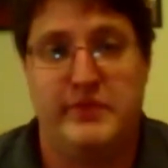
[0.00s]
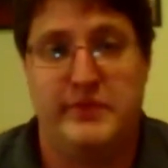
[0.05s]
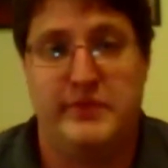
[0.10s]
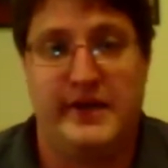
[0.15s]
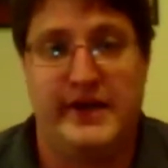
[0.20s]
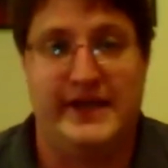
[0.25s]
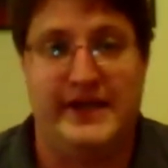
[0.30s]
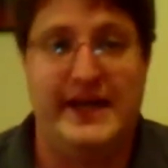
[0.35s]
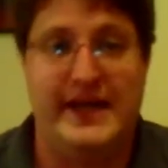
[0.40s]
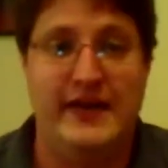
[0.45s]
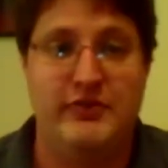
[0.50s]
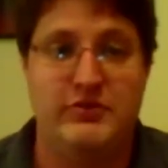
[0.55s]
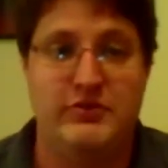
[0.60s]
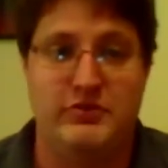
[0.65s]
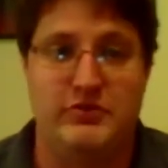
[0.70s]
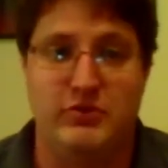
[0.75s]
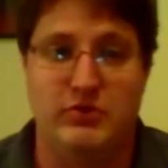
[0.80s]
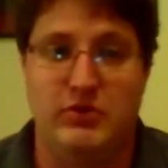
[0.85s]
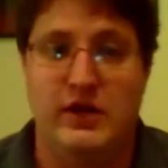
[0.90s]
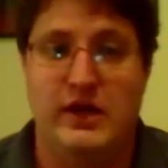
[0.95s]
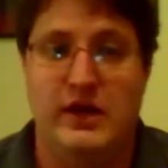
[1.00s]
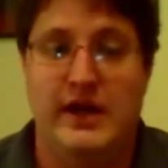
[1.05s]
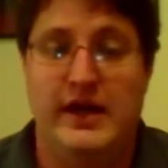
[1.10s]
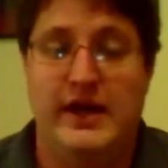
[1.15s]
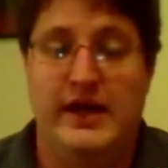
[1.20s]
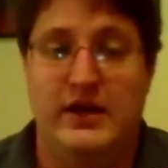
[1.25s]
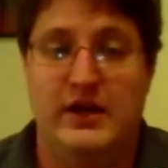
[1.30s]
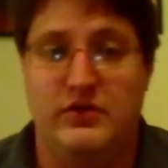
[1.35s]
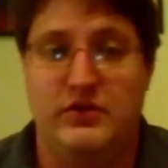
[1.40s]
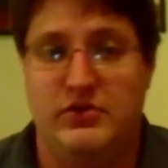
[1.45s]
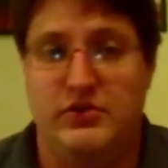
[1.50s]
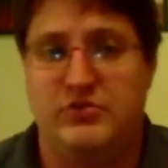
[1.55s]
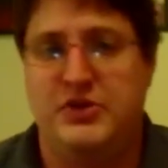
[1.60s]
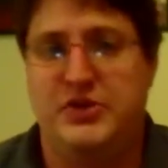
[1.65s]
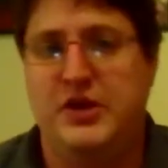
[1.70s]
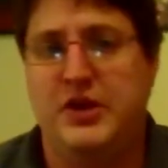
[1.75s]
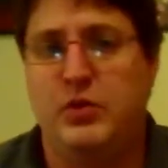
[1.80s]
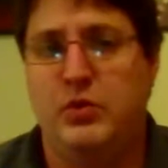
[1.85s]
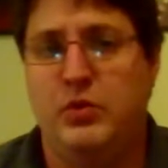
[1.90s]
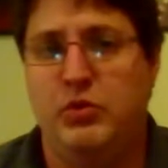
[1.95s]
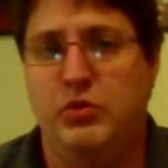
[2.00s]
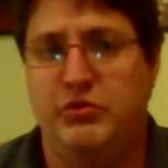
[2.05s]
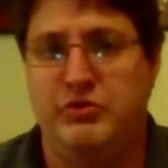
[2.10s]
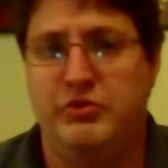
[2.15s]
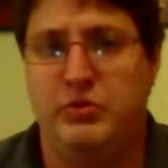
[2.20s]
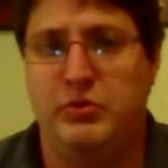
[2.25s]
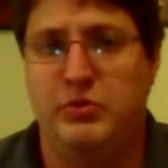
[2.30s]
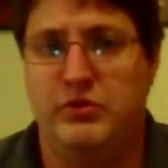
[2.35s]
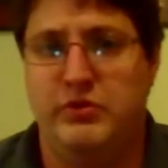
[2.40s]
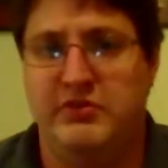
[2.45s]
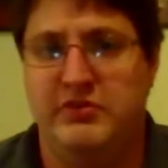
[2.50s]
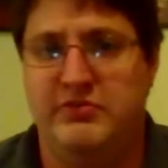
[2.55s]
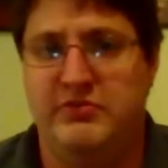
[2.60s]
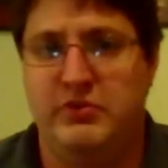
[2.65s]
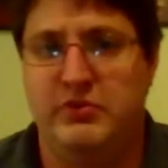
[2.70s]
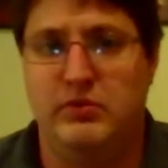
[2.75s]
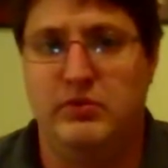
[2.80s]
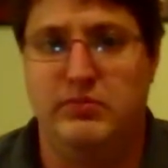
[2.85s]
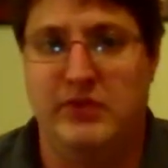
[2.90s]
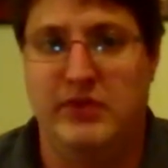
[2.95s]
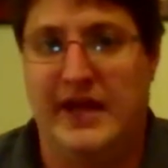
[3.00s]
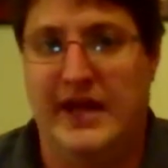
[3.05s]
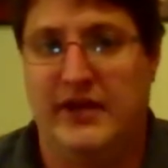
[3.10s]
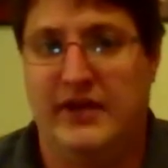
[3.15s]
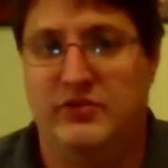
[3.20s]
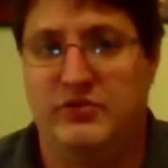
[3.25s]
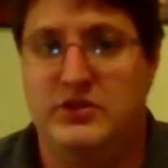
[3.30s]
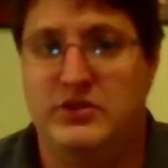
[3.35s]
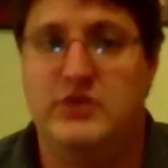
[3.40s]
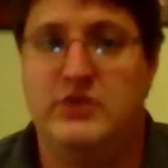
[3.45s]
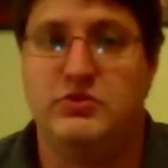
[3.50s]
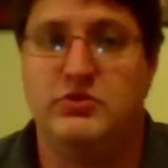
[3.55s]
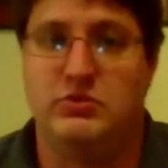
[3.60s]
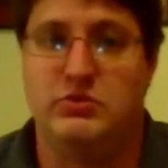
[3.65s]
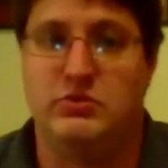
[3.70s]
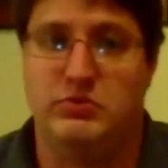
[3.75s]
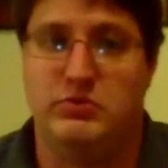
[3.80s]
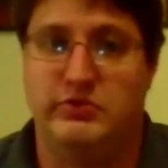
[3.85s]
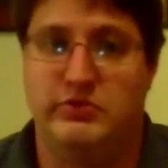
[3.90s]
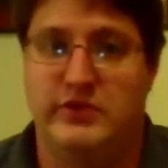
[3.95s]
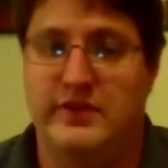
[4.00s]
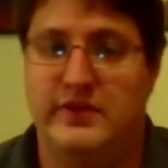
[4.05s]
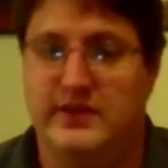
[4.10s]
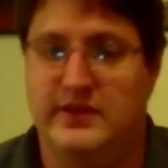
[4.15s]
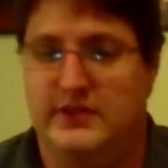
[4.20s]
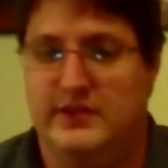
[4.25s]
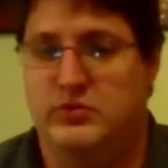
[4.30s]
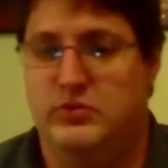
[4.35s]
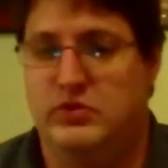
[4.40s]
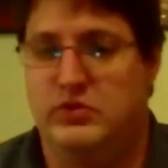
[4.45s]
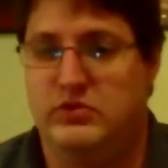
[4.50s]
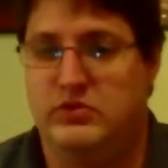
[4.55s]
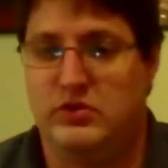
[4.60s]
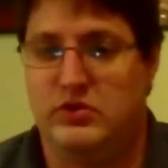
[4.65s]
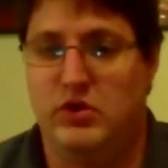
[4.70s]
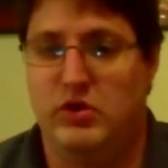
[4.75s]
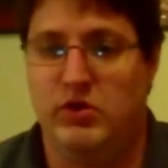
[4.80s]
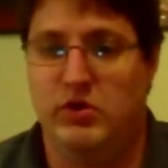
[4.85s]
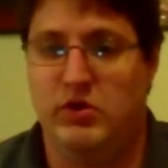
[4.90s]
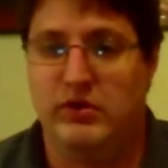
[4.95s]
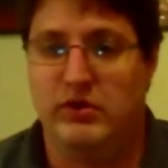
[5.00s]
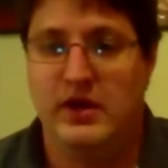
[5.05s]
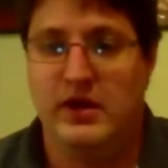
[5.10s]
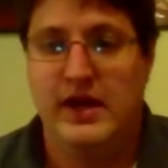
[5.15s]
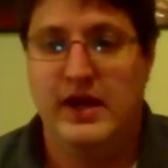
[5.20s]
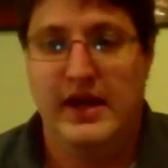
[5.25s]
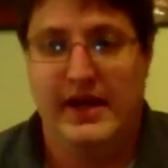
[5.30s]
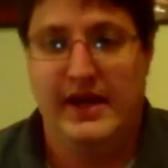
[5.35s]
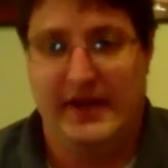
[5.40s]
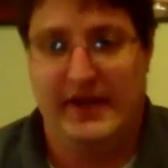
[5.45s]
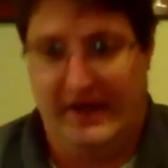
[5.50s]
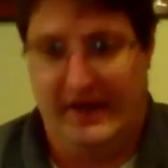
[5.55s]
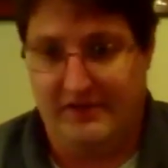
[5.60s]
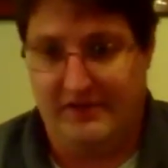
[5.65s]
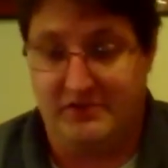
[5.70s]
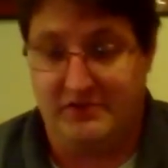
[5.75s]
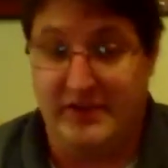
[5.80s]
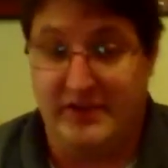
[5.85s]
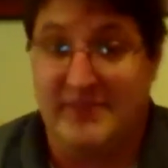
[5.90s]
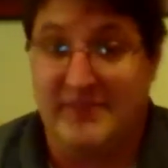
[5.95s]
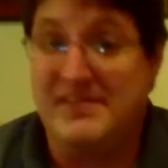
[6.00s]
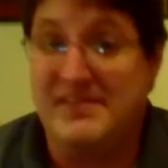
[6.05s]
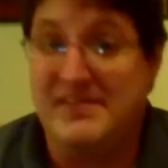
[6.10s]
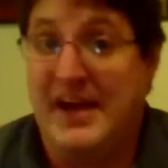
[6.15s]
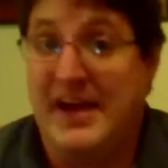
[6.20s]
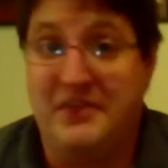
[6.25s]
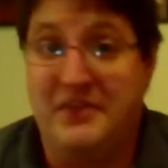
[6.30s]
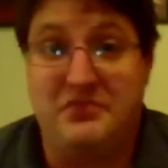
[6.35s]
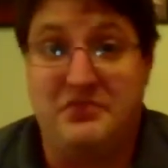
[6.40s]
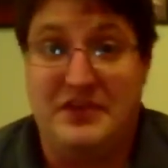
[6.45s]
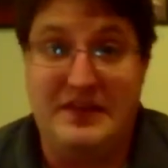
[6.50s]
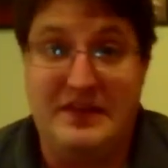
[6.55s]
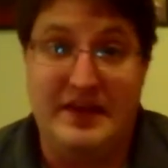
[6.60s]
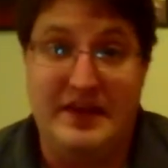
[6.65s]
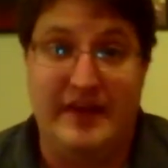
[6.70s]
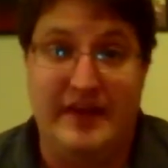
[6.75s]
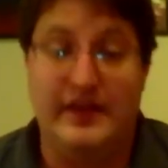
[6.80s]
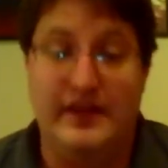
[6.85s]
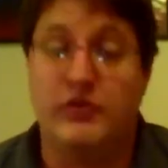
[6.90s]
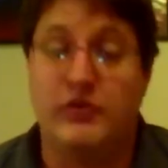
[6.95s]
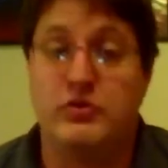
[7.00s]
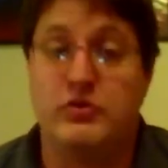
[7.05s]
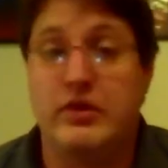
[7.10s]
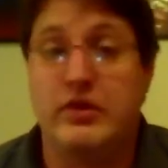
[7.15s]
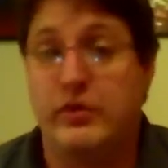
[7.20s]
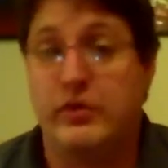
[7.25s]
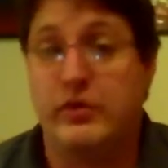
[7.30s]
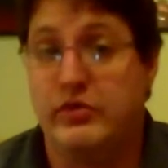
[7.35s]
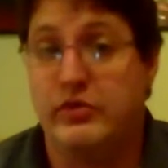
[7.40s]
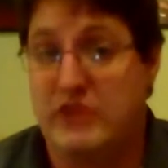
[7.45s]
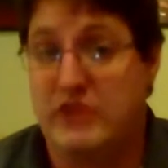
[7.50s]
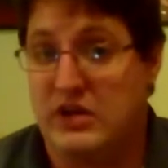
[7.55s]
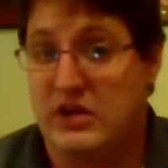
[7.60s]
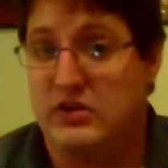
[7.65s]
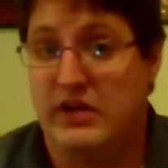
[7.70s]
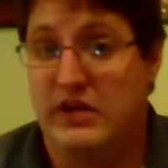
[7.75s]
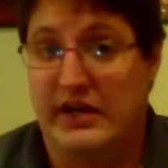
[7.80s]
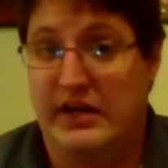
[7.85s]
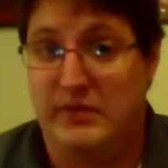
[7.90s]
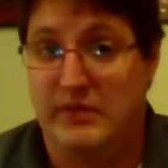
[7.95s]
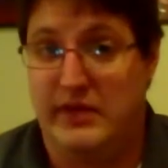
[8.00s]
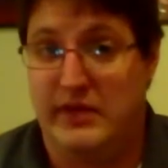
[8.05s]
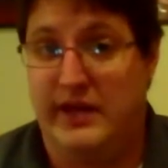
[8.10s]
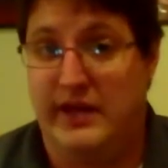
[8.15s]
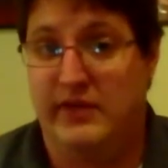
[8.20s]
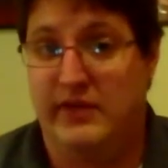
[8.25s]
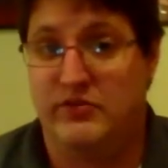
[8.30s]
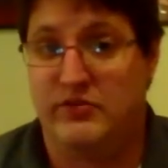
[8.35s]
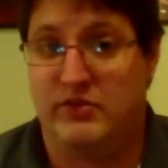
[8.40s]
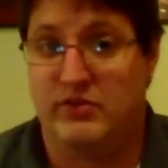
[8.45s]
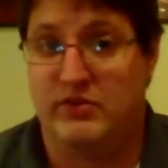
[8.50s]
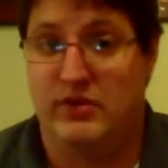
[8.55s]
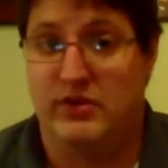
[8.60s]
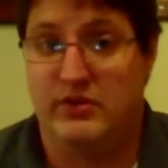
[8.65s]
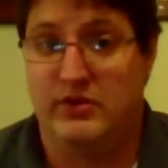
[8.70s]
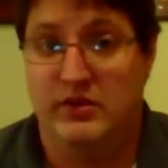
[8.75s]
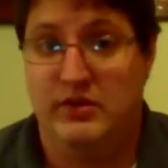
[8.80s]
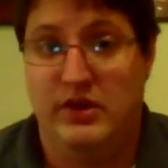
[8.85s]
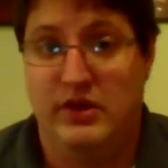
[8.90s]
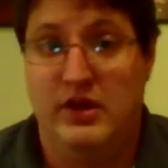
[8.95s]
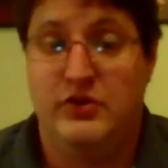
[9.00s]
It's about a gangster, and it's a sequel to the film Black Caesar, which I think that's what it's called. And I actually have not seen that. That was one of the ones I could not get my hands on.